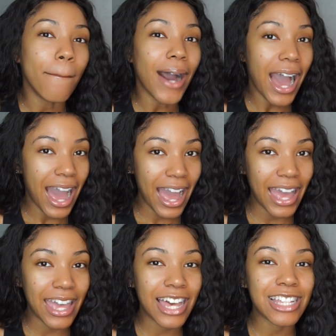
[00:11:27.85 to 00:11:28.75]

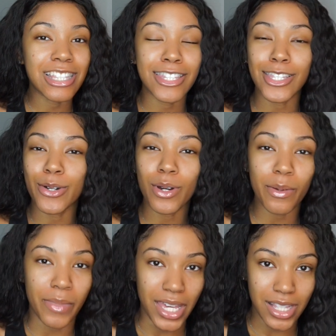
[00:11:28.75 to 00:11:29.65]
buy silk
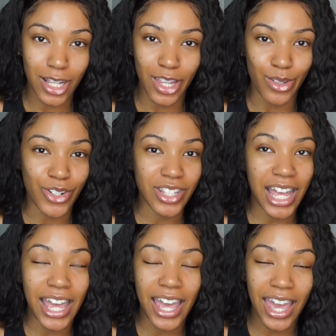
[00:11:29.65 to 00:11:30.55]
based closures.
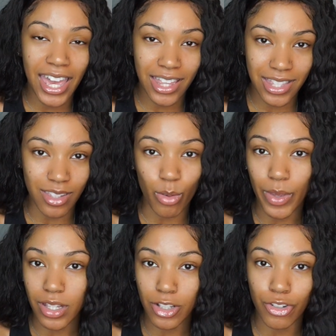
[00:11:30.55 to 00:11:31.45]
I hate silk
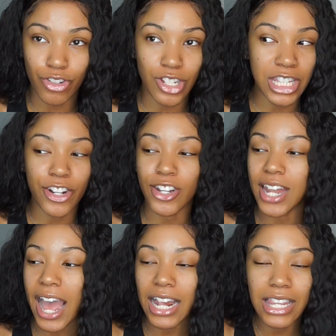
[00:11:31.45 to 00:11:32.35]
based closures. They're
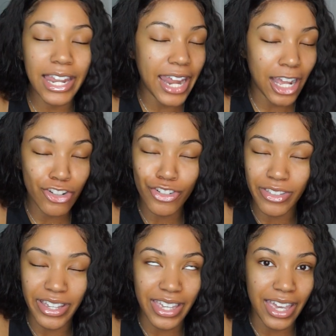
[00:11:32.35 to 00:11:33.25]
not natural
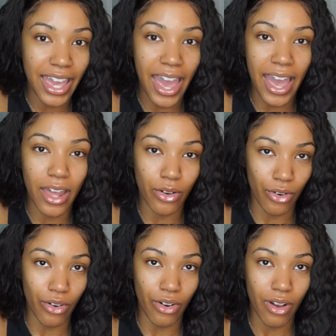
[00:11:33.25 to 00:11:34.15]
looking at
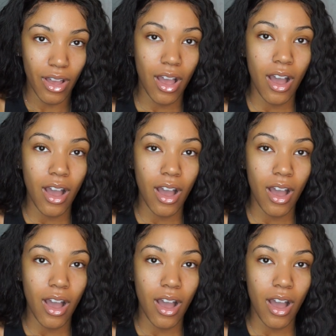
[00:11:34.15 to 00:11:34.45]
all.